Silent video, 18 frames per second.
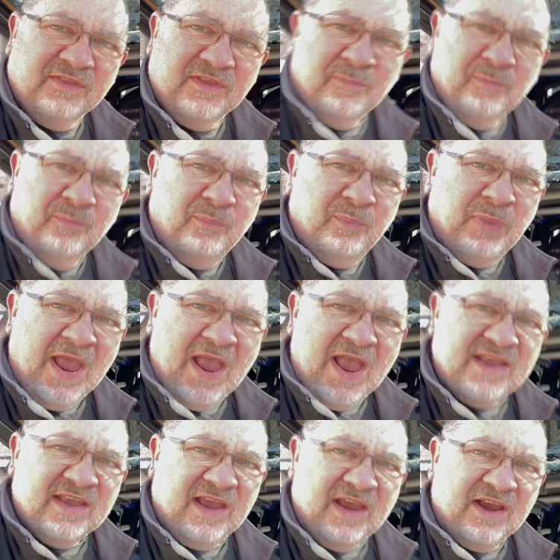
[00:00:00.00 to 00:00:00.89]
the
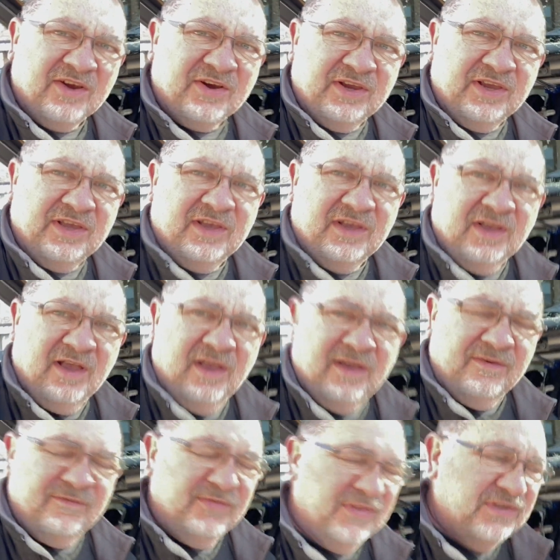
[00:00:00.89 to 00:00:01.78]
back area
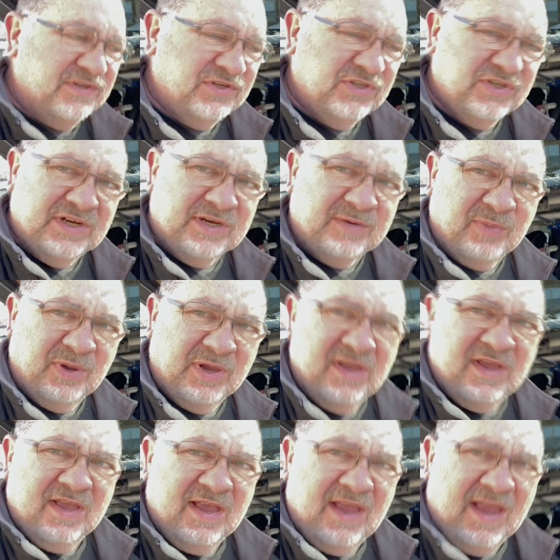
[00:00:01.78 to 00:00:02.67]
of the Jeep.
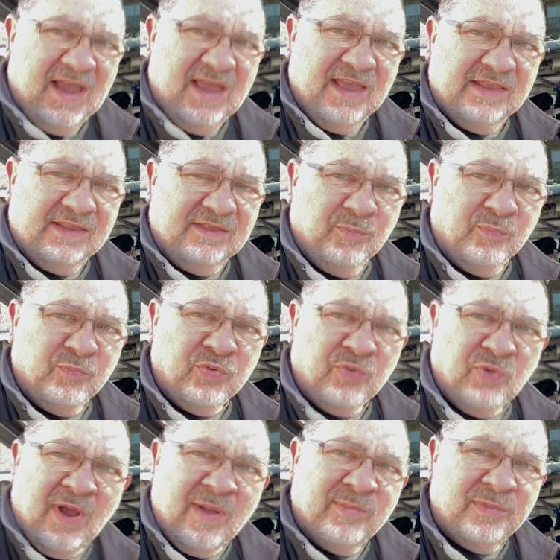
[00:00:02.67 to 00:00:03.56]
And the
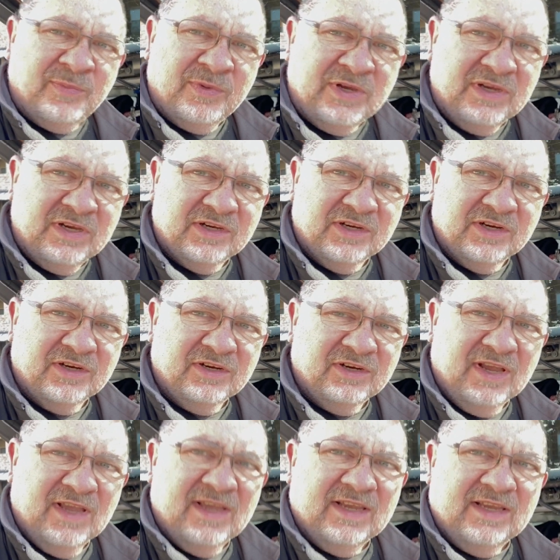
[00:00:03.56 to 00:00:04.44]
problem
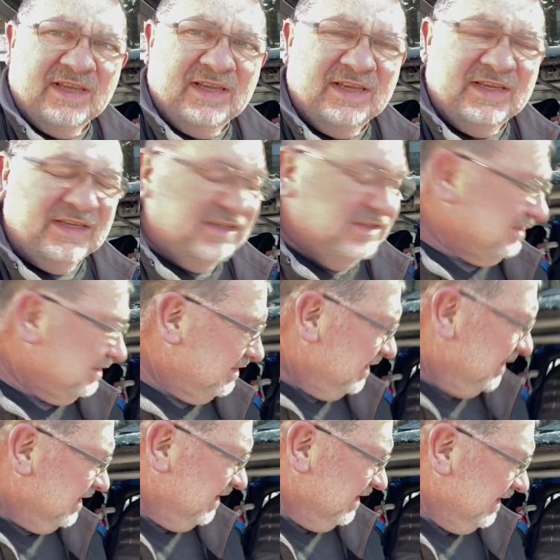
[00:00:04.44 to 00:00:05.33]
here is
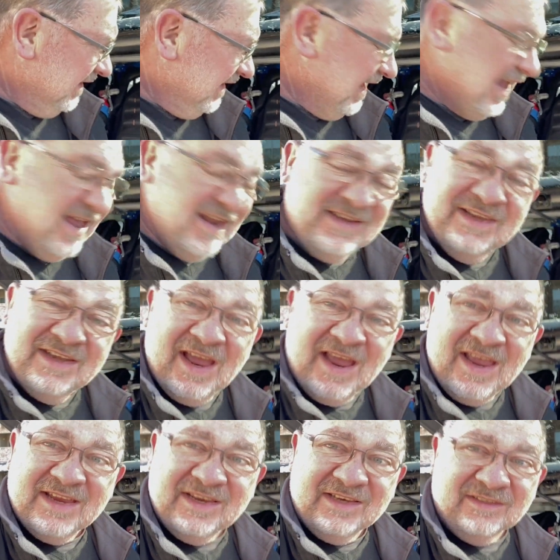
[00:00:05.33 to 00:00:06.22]
at
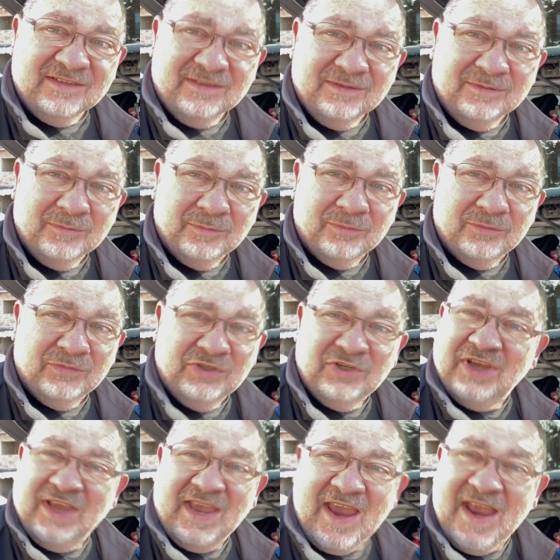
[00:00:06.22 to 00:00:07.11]
night,
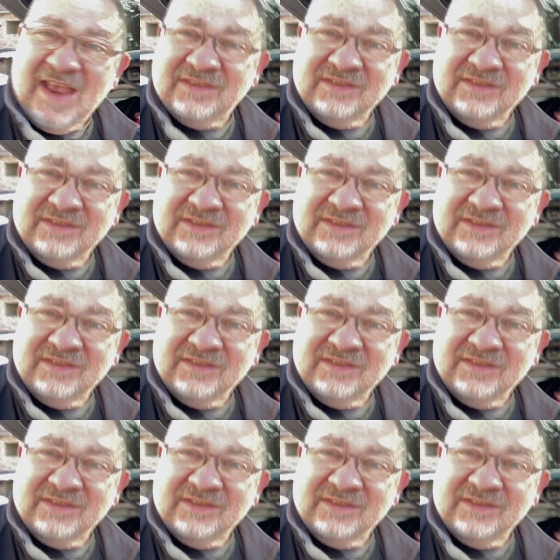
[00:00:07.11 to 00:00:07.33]
you can't